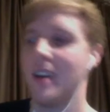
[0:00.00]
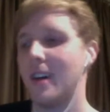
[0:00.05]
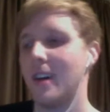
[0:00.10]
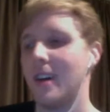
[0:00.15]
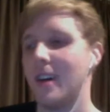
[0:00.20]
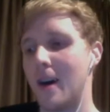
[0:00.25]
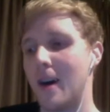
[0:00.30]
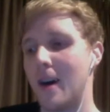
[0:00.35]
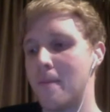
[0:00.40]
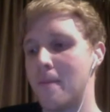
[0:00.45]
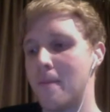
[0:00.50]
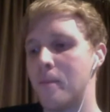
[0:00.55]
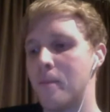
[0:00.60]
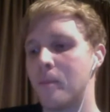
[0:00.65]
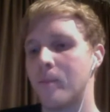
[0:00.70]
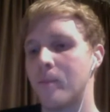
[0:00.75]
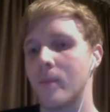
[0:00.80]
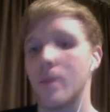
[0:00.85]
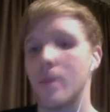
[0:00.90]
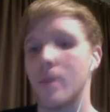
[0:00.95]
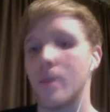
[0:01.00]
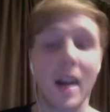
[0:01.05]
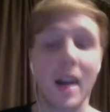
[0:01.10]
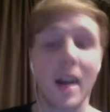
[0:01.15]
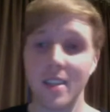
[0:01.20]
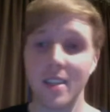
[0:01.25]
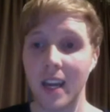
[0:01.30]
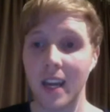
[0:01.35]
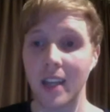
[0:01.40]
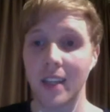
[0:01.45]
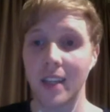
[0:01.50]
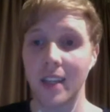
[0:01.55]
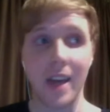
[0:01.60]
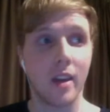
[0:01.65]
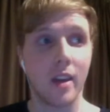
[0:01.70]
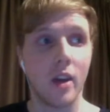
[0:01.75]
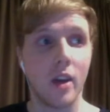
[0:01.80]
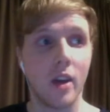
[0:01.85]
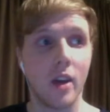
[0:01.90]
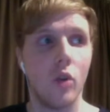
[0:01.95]
But as I said, like,
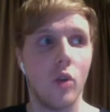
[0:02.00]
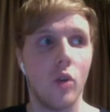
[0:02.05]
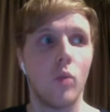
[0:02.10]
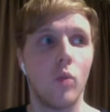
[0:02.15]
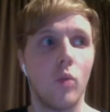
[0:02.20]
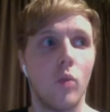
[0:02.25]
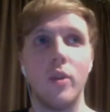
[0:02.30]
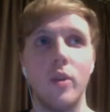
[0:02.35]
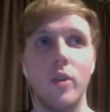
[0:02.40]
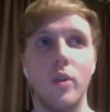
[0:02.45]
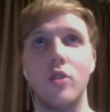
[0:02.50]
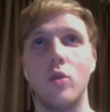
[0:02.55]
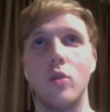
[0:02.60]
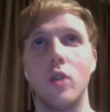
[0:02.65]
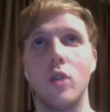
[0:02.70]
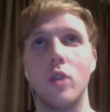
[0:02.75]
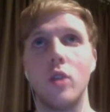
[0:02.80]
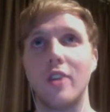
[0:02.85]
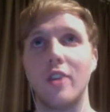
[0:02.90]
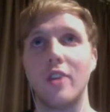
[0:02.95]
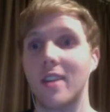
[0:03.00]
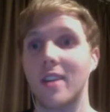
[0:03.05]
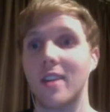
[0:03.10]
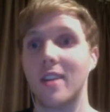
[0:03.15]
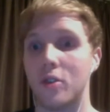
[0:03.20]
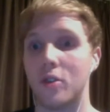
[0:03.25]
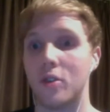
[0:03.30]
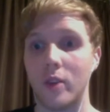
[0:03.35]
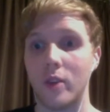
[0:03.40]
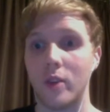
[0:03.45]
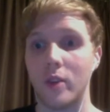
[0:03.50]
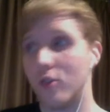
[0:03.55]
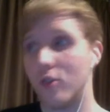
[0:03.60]
we do a lot of tracks in between.